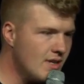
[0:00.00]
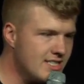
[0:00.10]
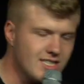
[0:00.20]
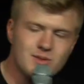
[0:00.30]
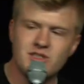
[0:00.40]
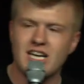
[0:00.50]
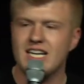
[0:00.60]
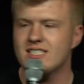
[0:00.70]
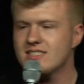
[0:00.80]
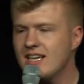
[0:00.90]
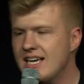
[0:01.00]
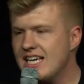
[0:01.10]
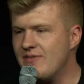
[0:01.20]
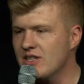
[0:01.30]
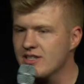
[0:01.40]
And some of you guys,
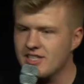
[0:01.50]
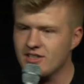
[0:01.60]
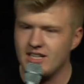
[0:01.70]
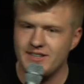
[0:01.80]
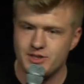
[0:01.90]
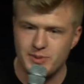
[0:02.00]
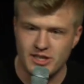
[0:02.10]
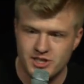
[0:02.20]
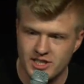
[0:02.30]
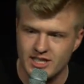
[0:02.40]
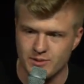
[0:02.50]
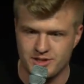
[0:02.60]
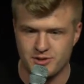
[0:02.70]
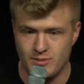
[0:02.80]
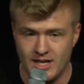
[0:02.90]
if I looked at your life spiritually, it would
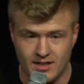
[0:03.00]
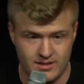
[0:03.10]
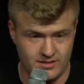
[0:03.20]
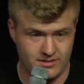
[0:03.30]
smell.